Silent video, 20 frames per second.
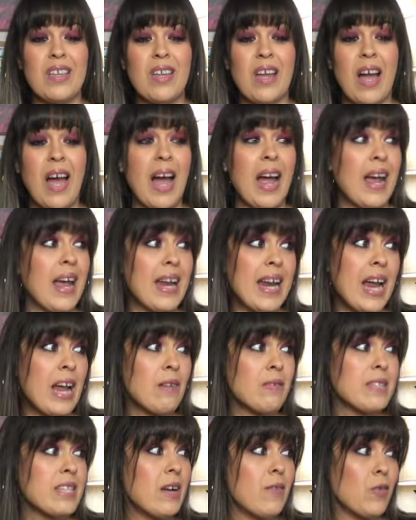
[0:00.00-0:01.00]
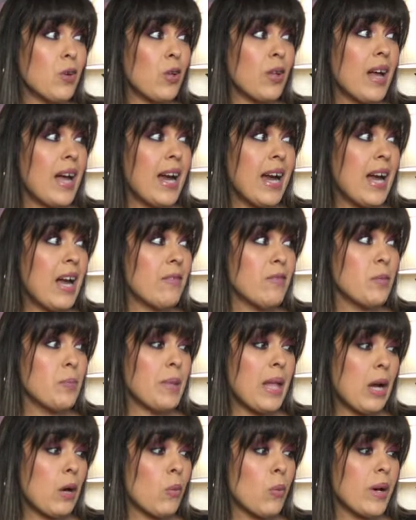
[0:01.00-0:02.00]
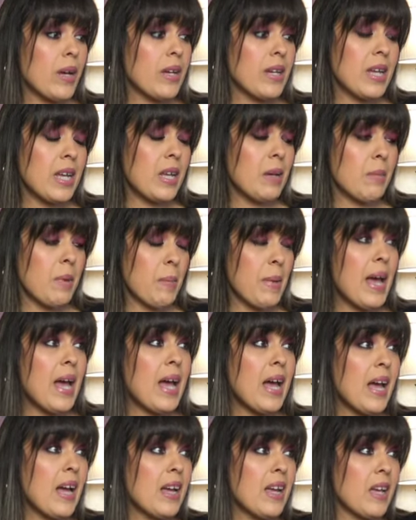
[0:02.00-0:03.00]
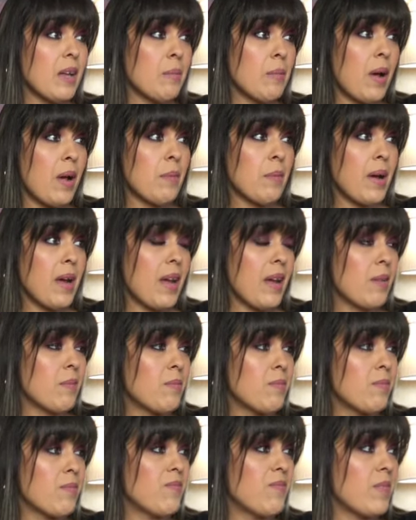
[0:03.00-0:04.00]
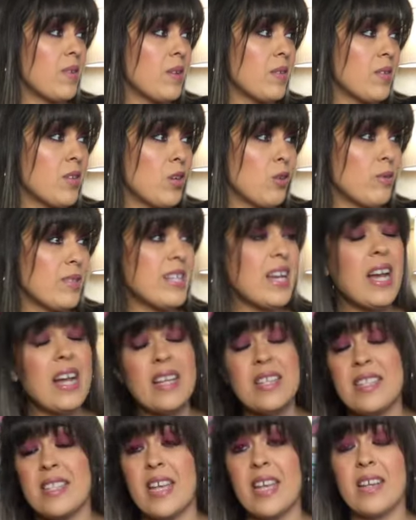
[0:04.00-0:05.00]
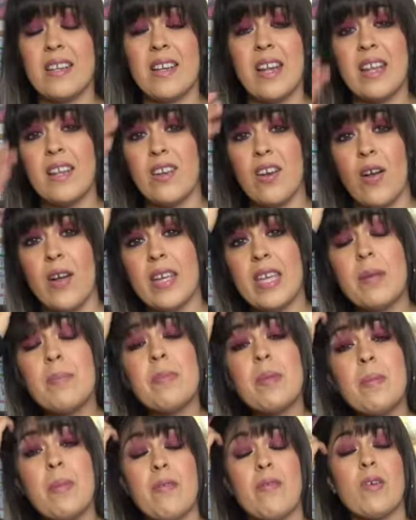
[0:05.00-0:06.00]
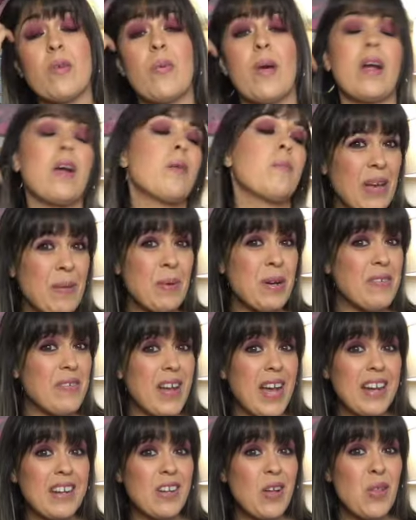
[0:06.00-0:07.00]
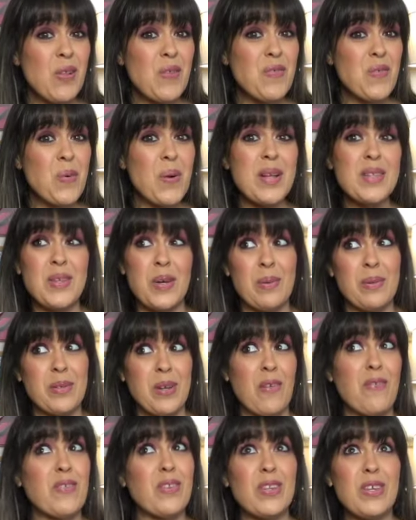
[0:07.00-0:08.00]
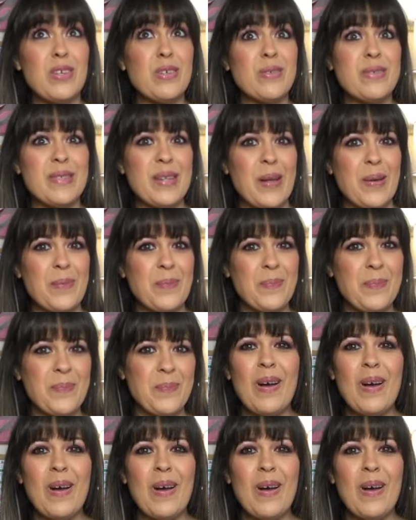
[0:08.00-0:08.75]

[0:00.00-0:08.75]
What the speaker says: I have several. I have a black one in my bag and on my desk, and I keep them everywhere. But if I had colorful ones, I would definitely use them.